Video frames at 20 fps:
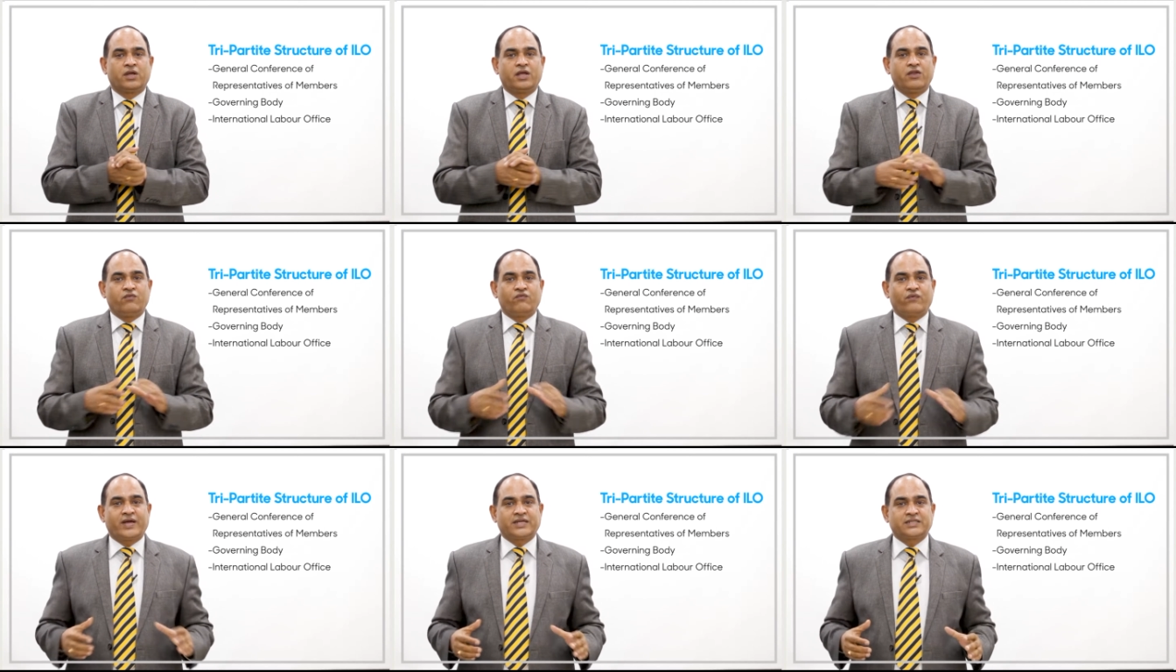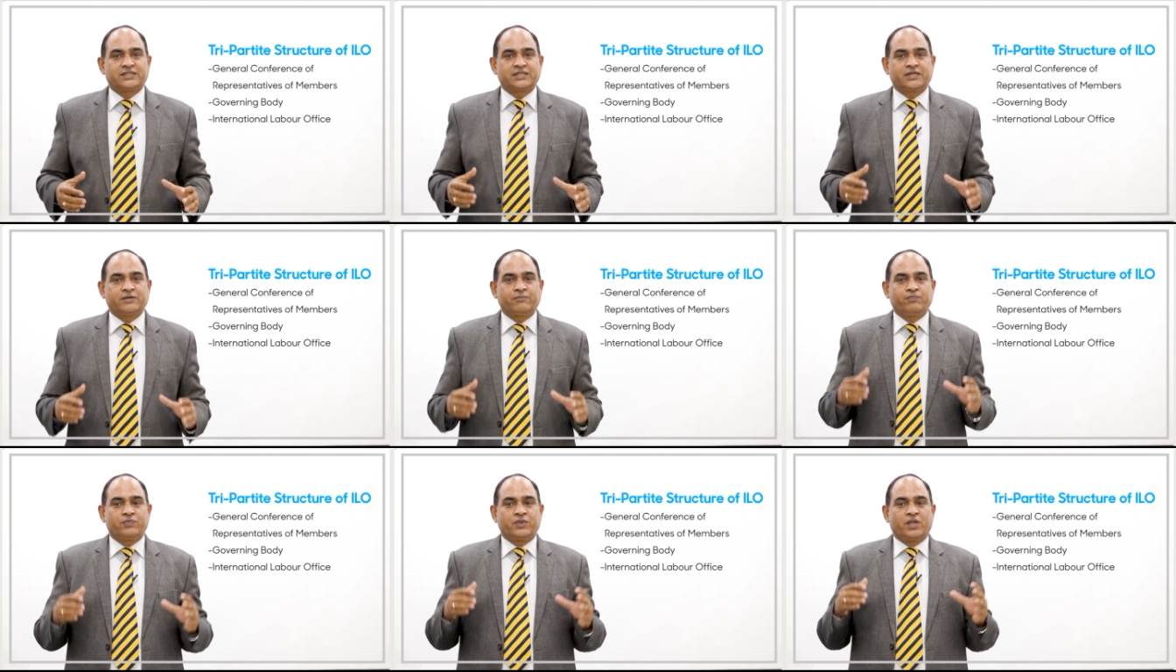In fact,
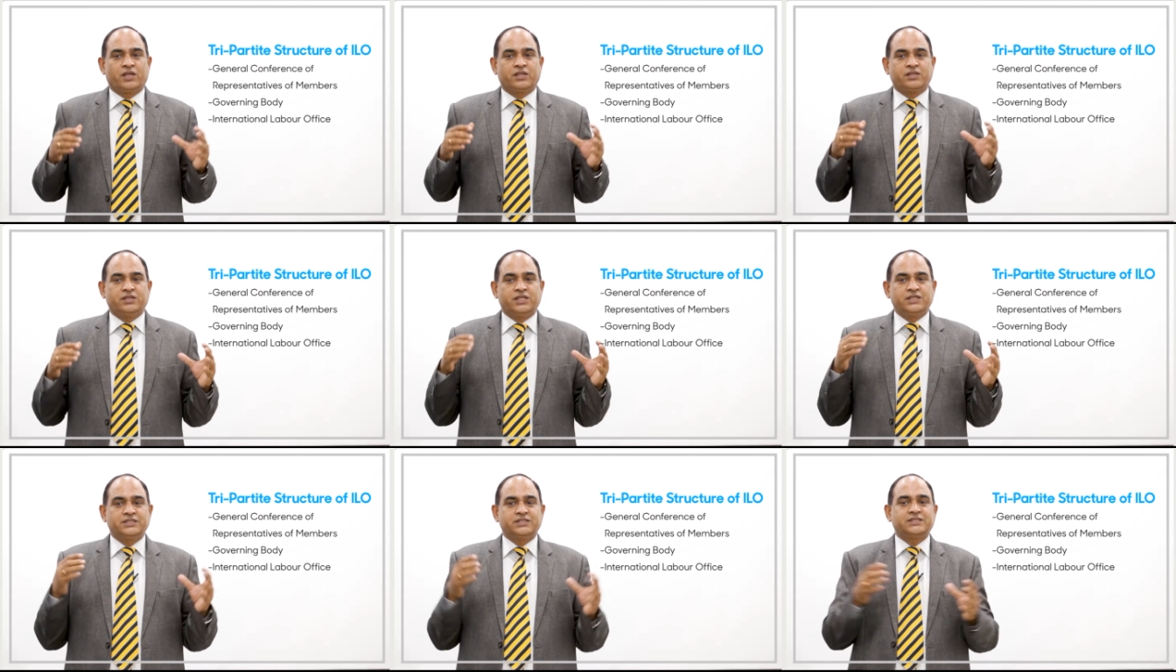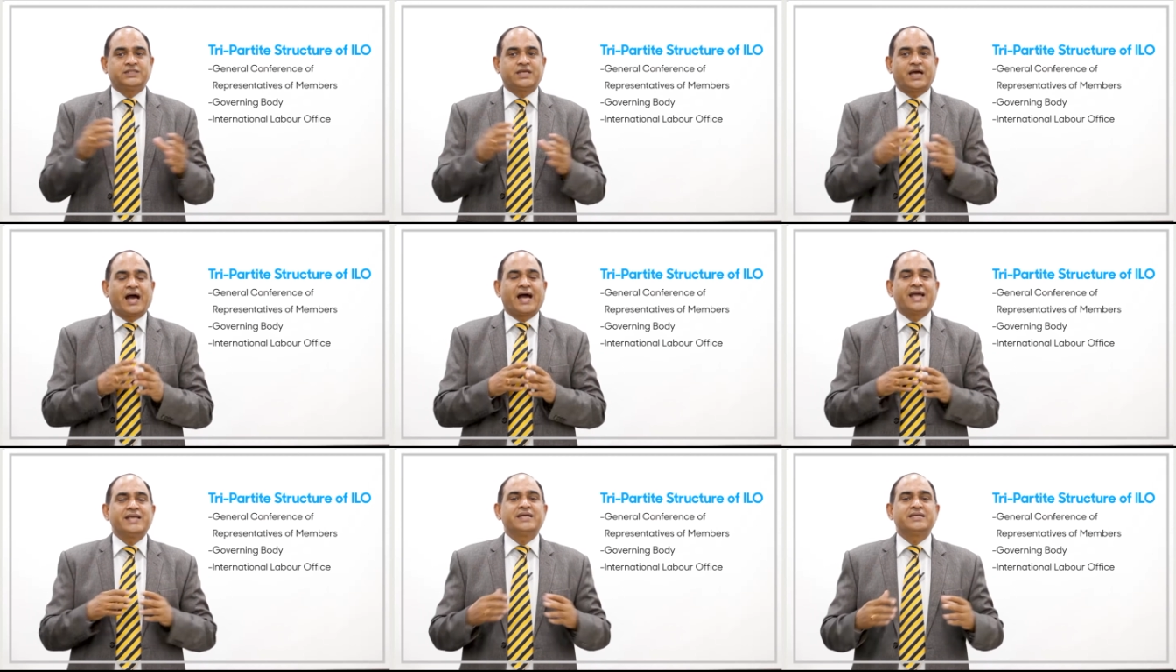this is the
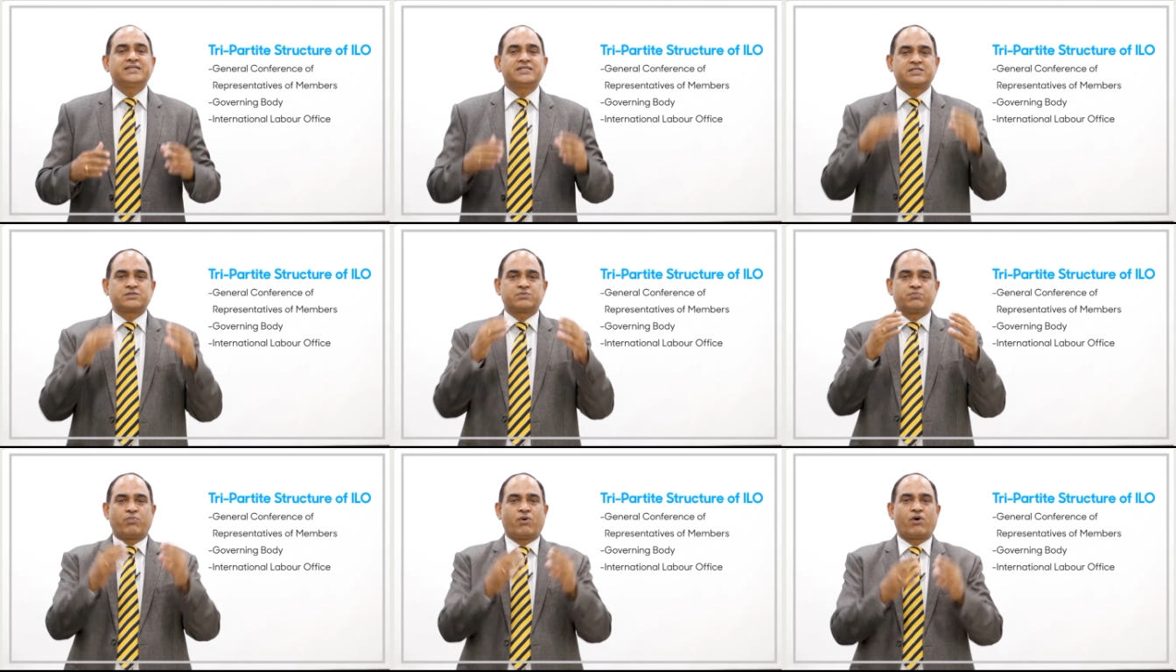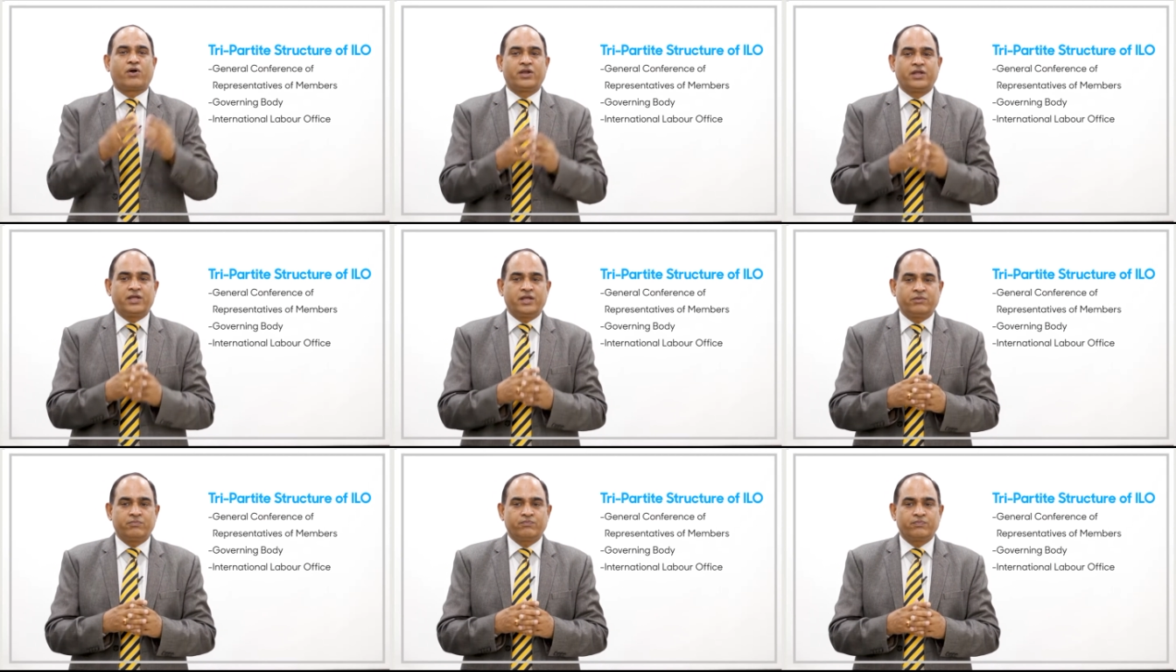highest
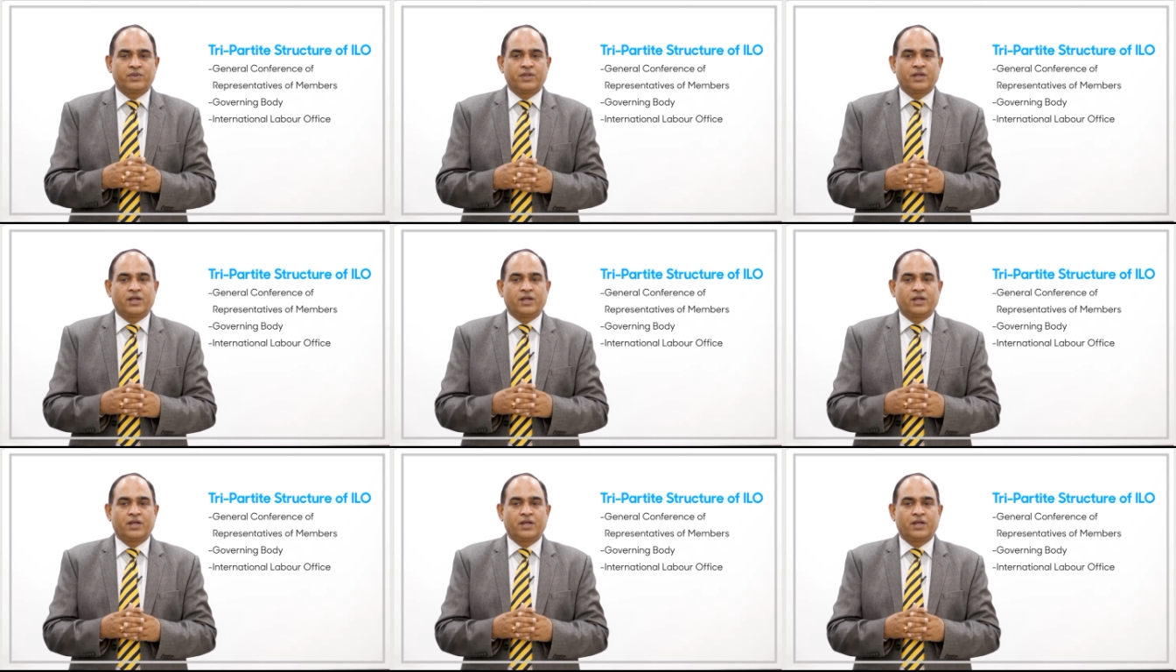body,